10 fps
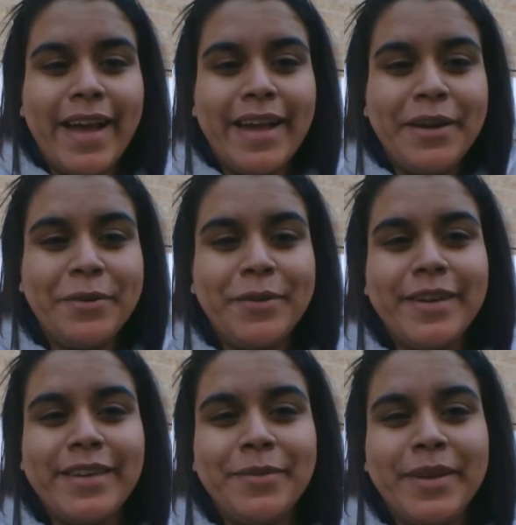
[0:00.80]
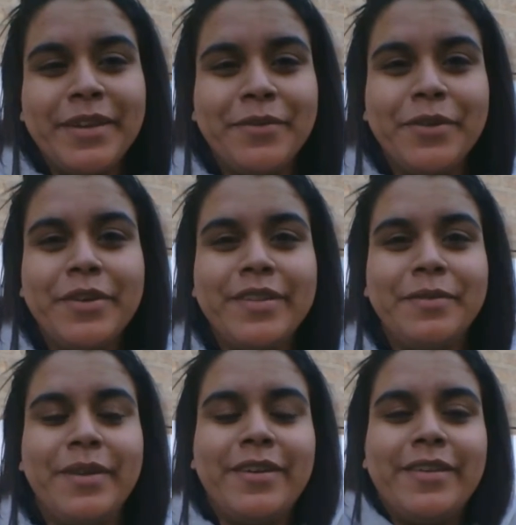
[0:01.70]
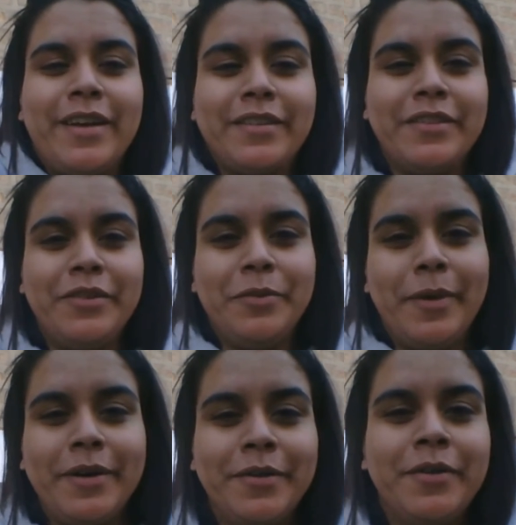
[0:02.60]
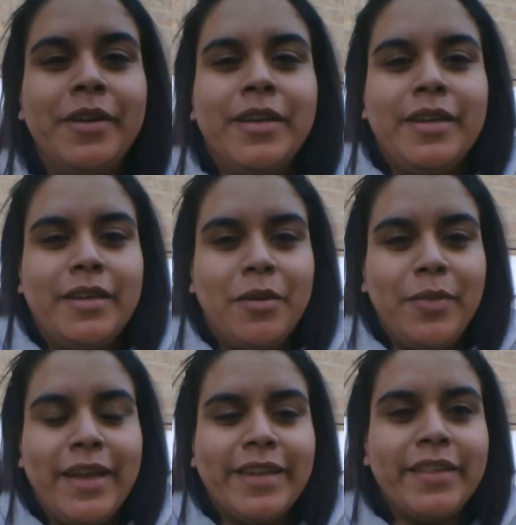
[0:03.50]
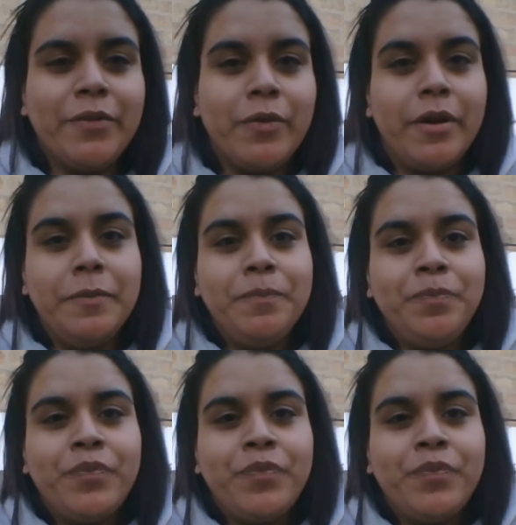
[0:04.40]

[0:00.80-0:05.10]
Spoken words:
Hi everyone, I'm Anna Flores. I'm here to talk to you about compliance in raw.